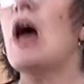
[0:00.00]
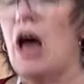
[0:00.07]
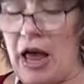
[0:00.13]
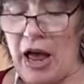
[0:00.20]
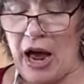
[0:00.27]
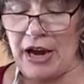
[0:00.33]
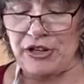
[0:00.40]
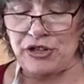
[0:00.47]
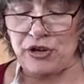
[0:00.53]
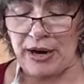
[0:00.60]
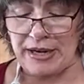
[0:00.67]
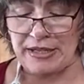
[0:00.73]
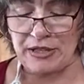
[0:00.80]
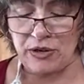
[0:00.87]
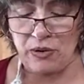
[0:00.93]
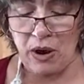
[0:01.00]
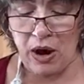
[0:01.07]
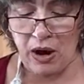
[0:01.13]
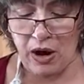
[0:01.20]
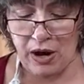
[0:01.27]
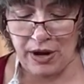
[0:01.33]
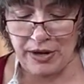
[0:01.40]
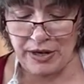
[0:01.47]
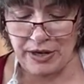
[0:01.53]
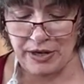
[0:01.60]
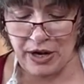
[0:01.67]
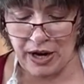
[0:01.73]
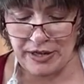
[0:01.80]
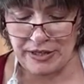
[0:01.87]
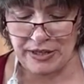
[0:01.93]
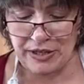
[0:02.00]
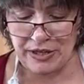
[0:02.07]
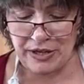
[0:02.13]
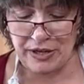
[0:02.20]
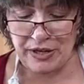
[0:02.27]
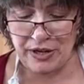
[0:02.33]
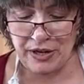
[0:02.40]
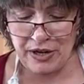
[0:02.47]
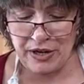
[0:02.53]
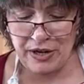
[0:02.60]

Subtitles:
I try so hard not to,